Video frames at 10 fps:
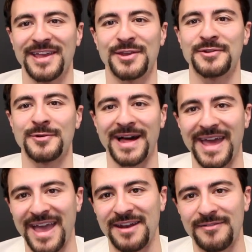You can do a lot
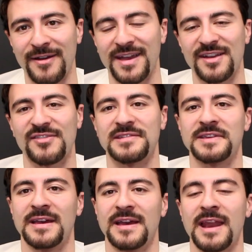of hand
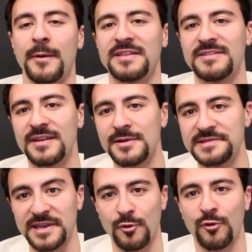variations. Now I did
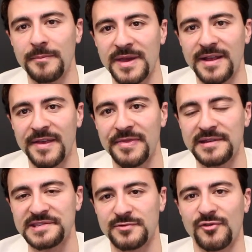use equipment in this